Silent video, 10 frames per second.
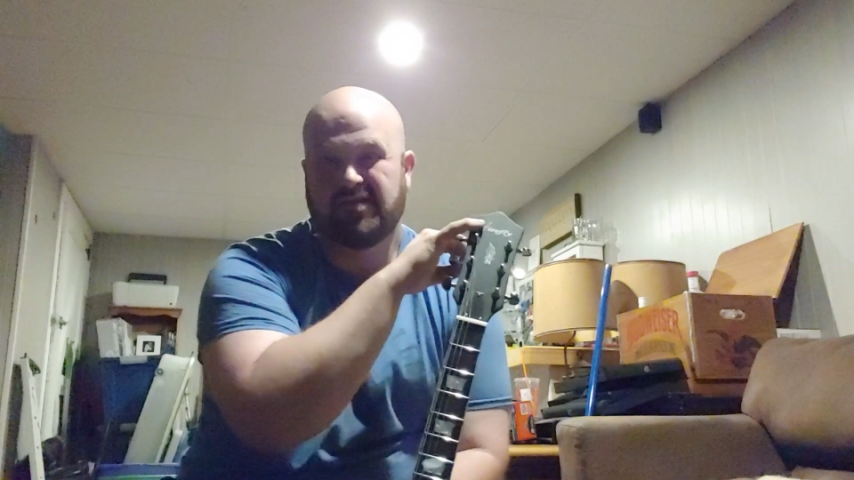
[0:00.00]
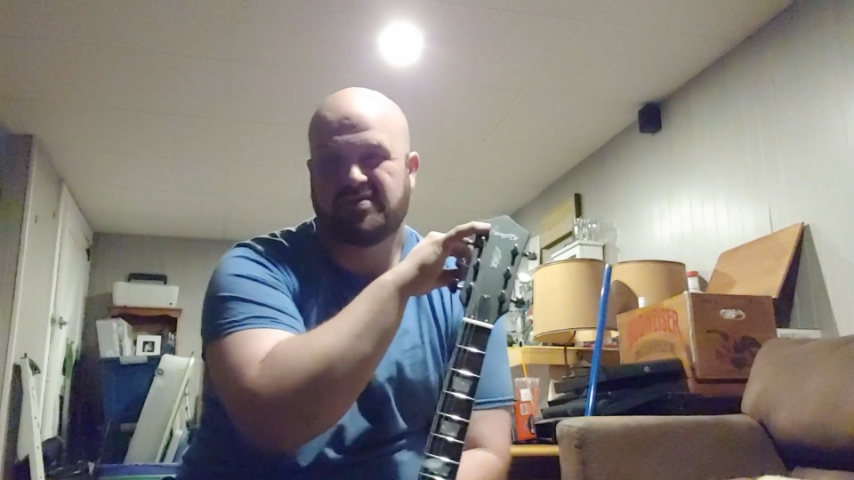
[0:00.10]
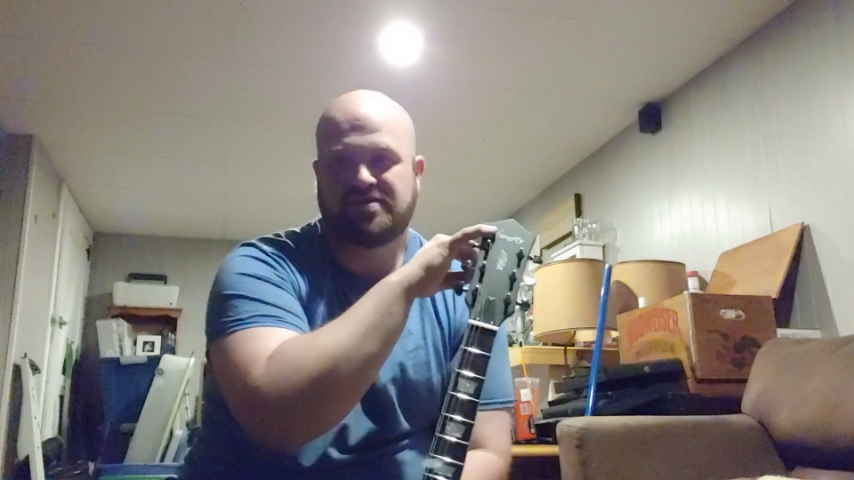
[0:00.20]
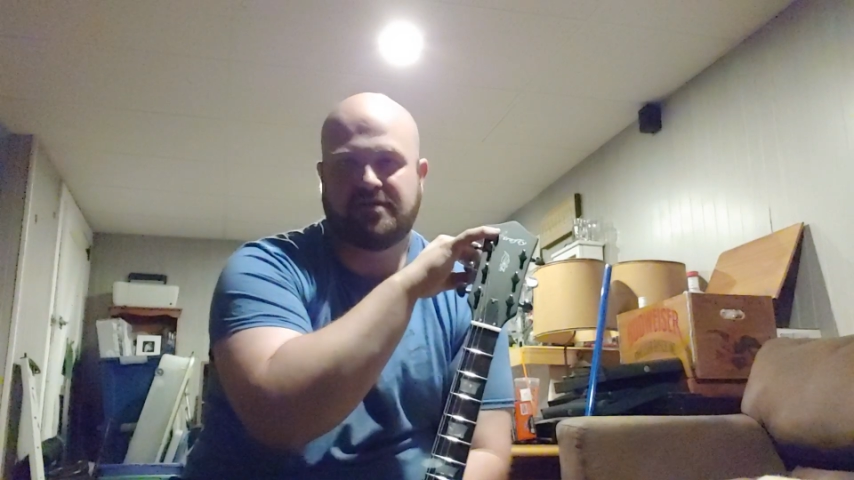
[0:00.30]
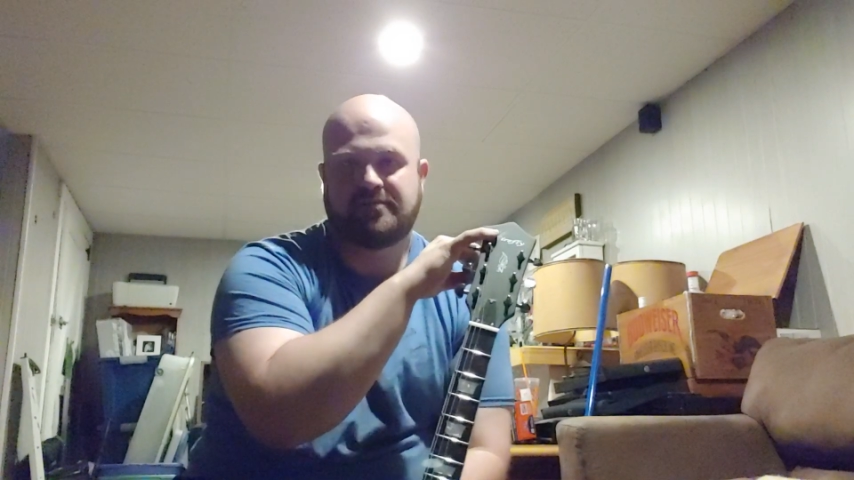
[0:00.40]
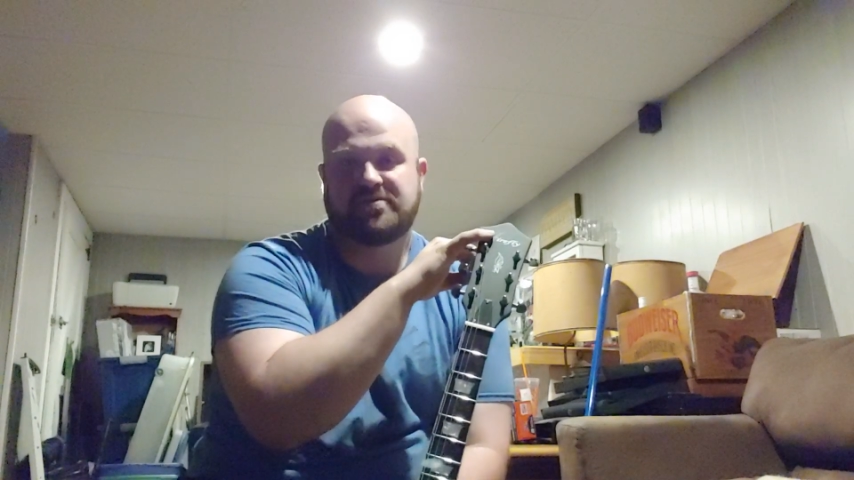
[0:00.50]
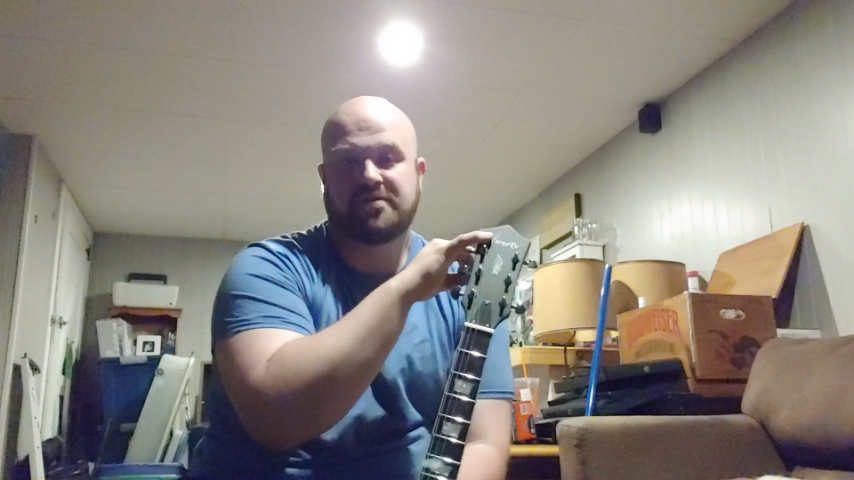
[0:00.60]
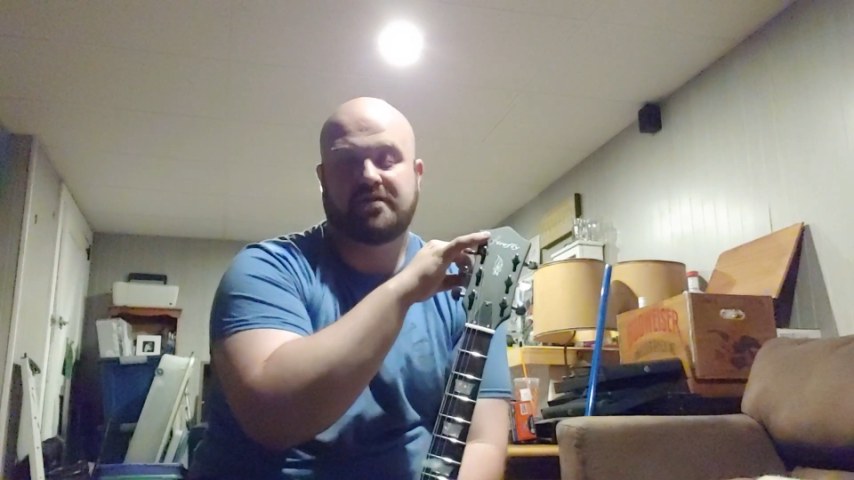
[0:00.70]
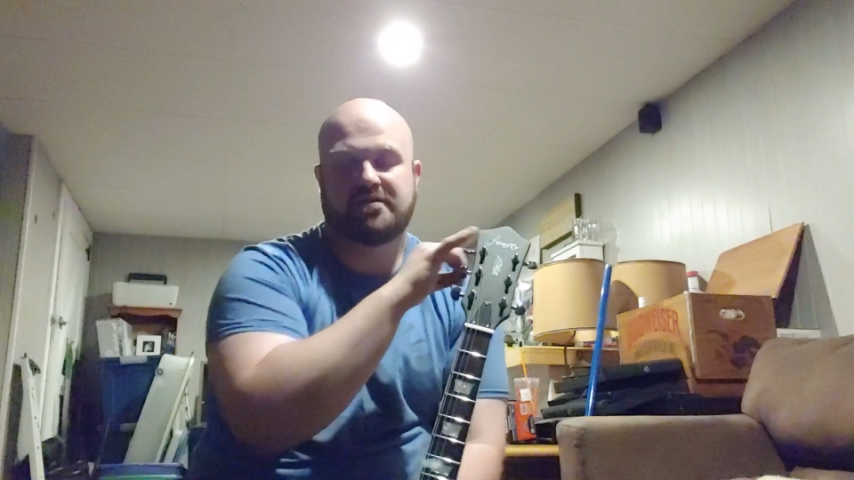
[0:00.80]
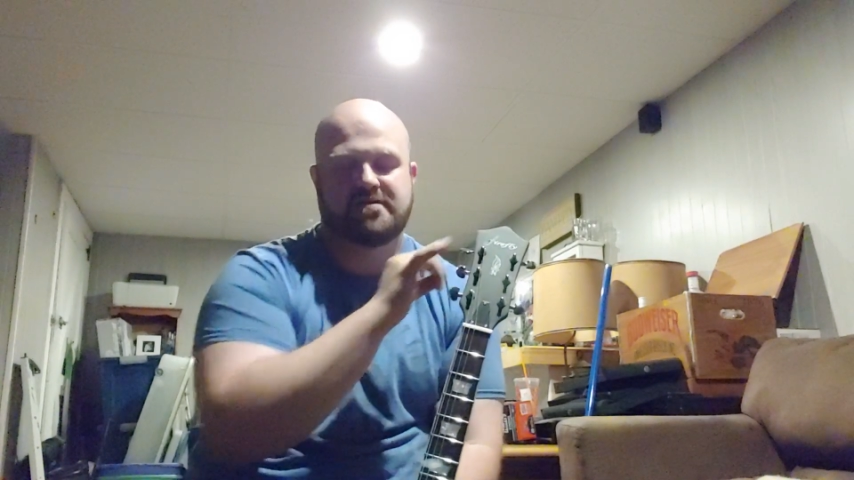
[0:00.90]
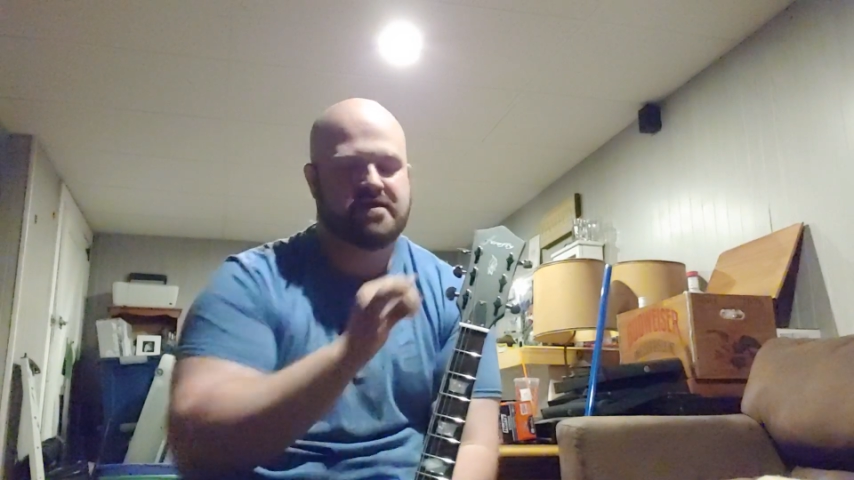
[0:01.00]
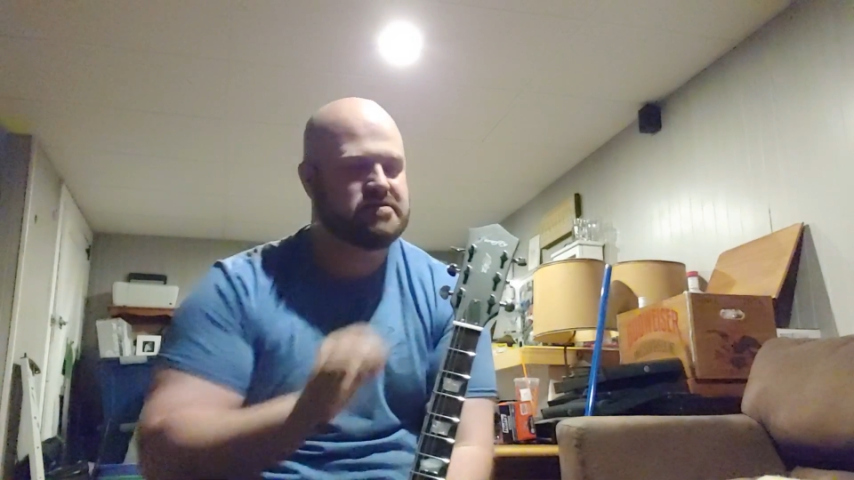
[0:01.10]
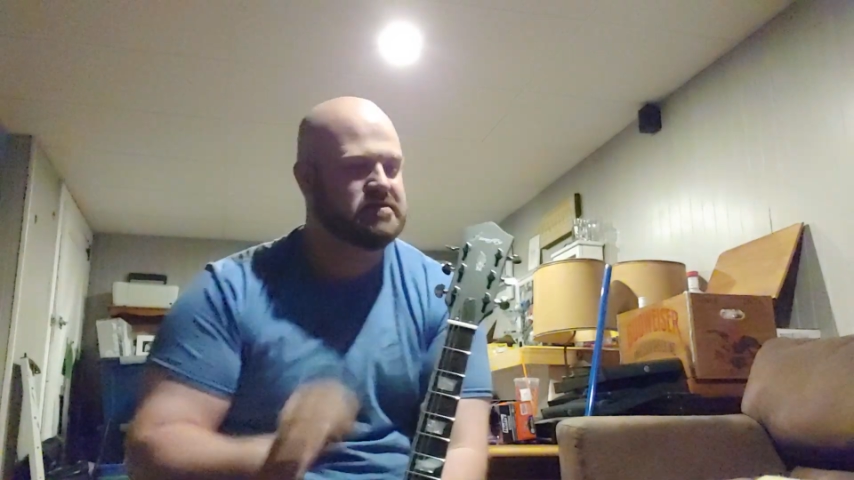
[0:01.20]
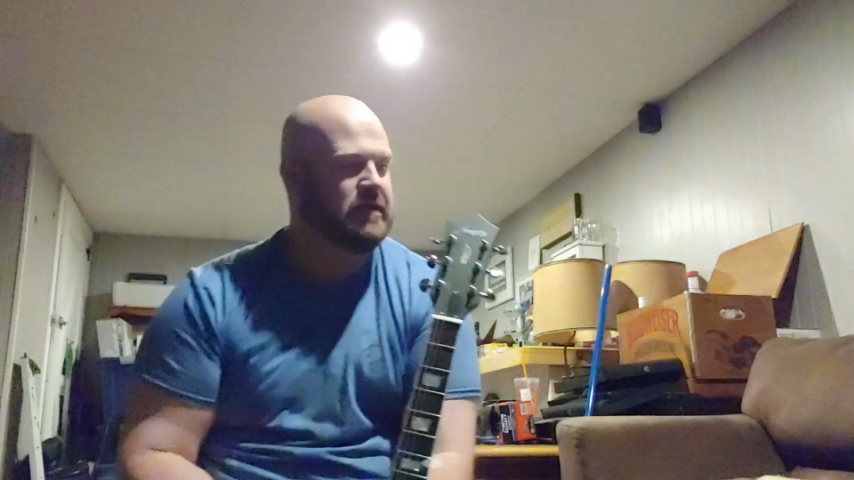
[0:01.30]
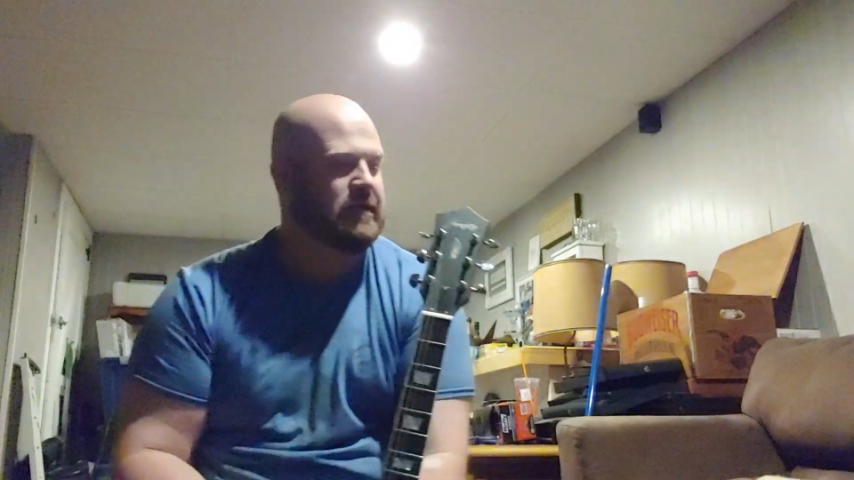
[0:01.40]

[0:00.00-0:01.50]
like those cheap student guitars.